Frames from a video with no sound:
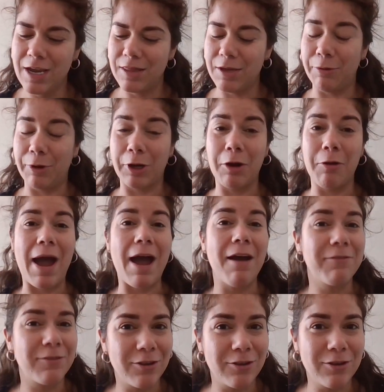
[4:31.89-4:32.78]
They want to go
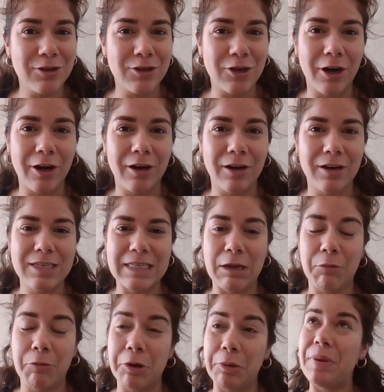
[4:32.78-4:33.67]
after the sharks.
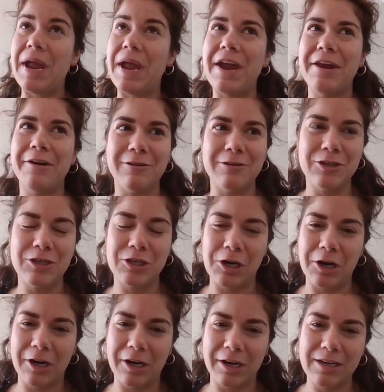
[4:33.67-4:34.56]
They want to ban on
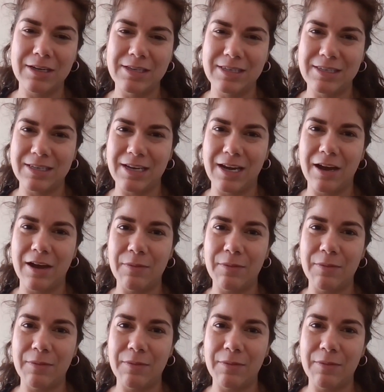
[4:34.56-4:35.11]
sharks.